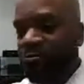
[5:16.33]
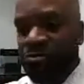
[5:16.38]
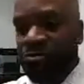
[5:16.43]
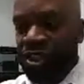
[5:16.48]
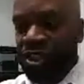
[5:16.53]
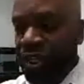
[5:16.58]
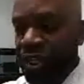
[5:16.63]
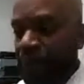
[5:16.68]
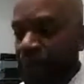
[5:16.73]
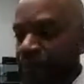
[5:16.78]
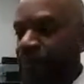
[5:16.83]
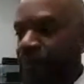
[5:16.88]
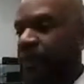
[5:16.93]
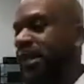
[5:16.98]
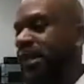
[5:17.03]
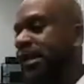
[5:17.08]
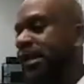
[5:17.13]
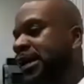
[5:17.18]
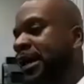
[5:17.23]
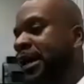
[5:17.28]
Jim,
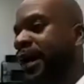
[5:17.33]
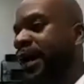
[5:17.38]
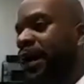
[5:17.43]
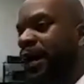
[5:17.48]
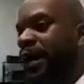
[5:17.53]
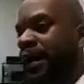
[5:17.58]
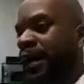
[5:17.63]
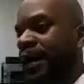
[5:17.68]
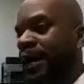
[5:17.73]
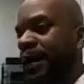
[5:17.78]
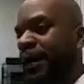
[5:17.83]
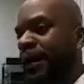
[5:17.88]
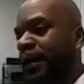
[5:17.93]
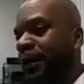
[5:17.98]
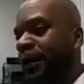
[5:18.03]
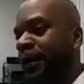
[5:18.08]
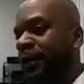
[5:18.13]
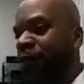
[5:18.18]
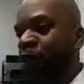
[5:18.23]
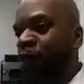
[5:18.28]

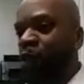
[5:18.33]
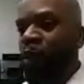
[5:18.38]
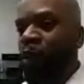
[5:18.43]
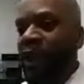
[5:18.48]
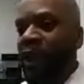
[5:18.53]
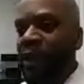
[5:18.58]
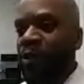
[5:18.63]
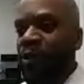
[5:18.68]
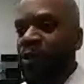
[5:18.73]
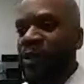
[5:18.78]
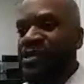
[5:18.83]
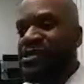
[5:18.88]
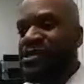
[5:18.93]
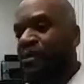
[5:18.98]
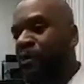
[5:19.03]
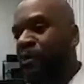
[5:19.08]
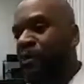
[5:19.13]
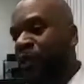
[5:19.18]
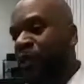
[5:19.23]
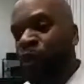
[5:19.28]
the way we
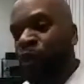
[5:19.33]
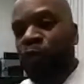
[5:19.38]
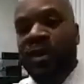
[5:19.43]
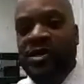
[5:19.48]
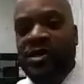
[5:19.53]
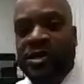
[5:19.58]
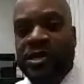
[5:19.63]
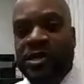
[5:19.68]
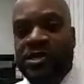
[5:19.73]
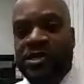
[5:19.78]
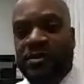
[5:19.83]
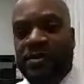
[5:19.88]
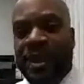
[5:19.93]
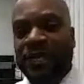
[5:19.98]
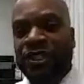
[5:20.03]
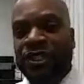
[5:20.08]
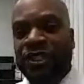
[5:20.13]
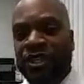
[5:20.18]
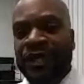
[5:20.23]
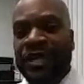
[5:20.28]
typically do business to
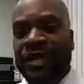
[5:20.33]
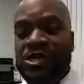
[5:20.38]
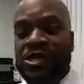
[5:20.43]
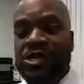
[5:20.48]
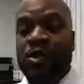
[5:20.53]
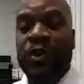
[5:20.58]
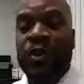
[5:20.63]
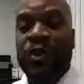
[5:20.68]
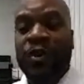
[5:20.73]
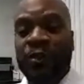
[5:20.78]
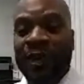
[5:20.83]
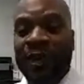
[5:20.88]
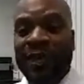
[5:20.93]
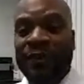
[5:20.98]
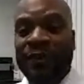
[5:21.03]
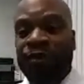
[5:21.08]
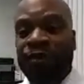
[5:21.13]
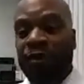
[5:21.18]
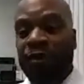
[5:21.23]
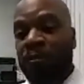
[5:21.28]
make sure that it's a
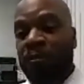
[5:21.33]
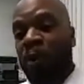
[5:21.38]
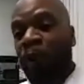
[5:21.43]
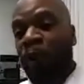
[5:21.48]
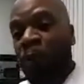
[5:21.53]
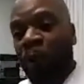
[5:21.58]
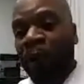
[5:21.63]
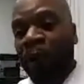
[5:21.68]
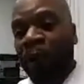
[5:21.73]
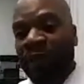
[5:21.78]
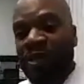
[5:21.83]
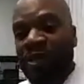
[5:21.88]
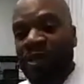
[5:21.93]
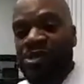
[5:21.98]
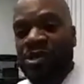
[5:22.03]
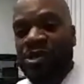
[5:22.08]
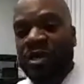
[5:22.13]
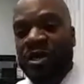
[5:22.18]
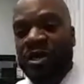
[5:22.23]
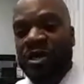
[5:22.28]
win-win for both
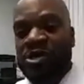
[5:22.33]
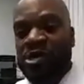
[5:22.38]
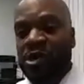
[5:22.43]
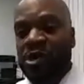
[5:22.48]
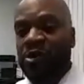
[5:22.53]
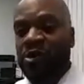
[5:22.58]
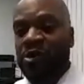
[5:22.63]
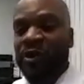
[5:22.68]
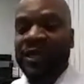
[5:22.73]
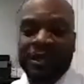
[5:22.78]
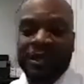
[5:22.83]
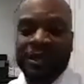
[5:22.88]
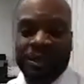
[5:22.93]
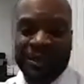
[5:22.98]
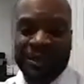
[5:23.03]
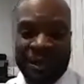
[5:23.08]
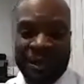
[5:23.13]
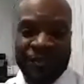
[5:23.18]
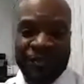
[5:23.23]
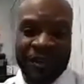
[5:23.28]
parties. So we
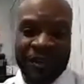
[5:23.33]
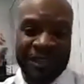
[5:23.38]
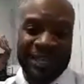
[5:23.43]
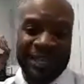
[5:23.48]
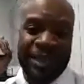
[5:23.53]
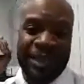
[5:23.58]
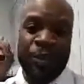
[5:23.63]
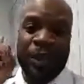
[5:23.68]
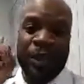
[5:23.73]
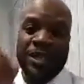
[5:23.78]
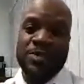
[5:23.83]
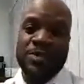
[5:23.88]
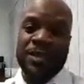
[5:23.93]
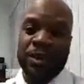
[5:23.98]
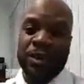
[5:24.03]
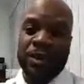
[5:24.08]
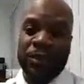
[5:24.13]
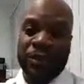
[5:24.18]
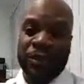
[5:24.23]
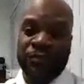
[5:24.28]
definitely want it to
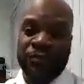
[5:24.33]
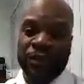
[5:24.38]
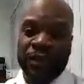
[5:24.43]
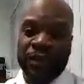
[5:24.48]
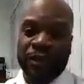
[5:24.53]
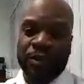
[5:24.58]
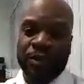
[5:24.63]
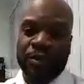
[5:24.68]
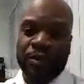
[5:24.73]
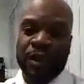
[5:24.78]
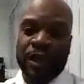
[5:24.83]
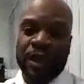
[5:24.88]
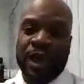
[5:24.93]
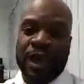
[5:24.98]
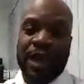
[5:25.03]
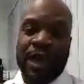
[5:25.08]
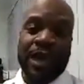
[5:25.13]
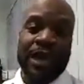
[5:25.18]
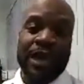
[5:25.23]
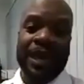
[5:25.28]
be a win for you,
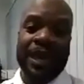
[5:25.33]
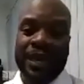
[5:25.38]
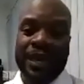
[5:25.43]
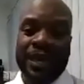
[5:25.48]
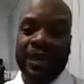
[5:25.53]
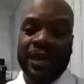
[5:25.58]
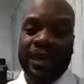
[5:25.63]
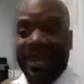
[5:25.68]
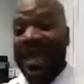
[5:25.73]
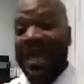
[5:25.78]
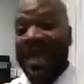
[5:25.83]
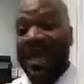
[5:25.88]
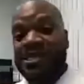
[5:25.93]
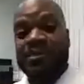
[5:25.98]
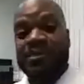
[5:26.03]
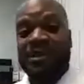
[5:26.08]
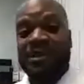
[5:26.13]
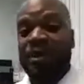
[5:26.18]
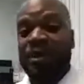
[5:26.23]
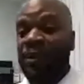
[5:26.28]
and it has
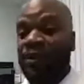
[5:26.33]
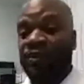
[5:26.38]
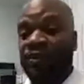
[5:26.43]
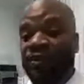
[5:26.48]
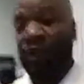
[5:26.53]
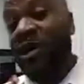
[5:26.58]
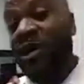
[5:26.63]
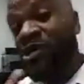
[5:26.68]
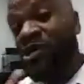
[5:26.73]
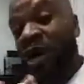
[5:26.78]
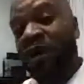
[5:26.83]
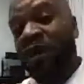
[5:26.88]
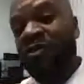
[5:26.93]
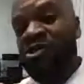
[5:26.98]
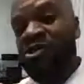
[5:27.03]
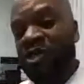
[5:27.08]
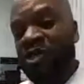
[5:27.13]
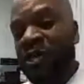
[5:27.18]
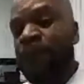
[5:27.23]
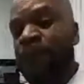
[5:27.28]
to be a win for us,
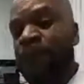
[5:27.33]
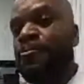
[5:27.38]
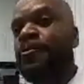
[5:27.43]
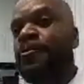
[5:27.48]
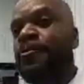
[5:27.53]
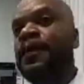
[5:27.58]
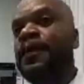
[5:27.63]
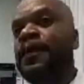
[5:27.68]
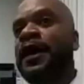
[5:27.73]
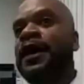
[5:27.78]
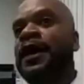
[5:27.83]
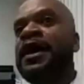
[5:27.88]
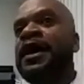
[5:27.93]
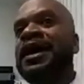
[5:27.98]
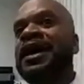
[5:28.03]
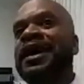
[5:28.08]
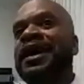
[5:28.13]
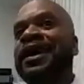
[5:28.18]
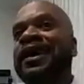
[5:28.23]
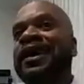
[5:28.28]
obviously. Okay,
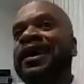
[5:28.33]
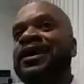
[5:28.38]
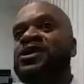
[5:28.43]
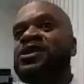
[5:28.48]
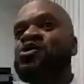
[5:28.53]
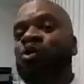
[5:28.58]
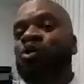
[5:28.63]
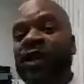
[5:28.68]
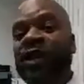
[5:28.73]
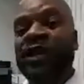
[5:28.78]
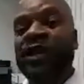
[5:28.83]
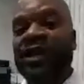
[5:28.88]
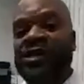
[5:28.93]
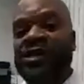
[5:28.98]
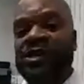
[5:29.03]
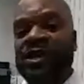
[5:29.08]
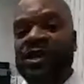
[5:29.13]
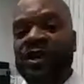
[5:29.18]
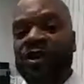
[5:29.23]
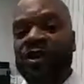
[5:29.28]
is we need
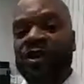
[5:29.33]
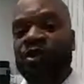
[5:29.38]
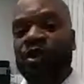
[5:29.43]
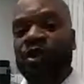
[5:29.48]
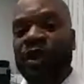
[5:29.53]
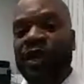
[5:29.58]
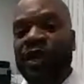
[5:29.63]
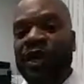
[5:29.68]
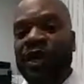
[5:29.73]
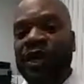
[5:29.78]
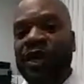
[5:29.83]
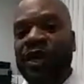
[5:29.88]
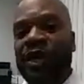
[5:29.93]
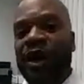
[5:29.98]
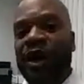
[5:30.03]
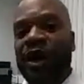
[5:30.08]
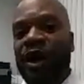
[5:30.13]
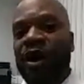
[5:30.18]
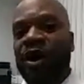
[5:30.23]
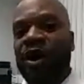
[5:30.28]
to
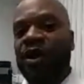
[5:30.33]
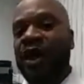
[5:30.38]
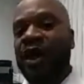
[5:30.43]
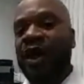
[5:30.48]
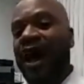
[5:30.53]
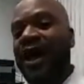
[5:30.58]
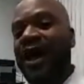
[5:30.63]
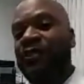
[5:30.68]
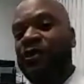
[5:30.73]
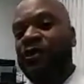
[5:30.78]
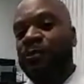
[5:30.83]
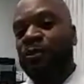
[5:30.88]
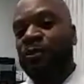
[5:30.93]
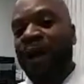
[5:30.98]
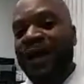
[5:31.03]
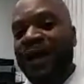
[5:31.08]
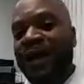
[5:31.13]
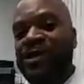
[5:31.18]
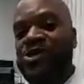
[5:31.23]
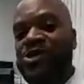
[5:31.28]
agree on either
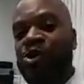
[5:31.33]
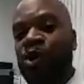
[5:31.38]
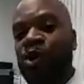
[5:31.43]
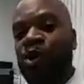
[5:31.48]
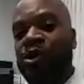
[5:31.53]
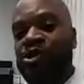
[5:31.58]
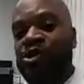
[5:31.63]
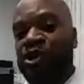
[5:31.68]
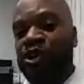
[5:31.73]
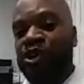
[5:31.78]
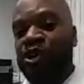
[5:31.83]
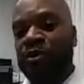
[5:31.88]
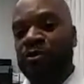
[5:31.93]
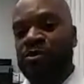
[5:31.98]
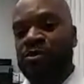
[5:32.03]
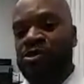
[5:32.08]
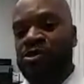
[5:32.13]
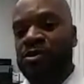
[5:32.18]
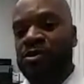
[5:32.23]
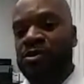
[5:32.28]
price or
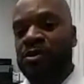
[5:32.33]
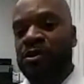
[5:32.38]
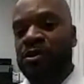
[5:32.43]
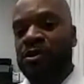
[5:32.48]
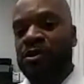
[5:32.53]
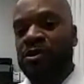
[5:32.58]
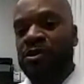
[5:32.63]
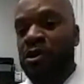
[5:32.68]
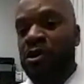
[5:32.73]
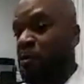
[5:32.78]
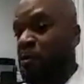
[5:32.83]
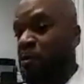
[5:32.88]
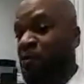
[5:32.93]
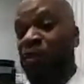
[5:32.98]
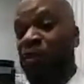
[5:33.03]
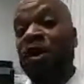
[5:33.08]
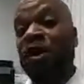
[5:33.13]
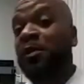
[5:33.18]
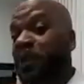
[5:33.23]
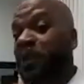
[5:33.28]
terms, or
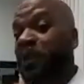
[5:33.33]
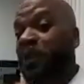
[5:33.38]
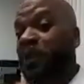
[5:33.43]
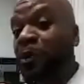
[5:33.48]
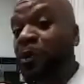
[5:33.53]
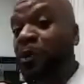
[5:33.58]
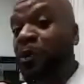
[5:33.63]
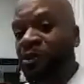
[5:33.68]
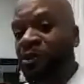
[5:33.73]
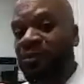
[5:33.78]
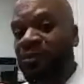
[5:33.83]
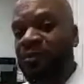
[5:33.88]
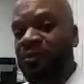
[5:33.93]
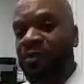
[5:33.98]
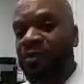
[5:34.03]
preferably both.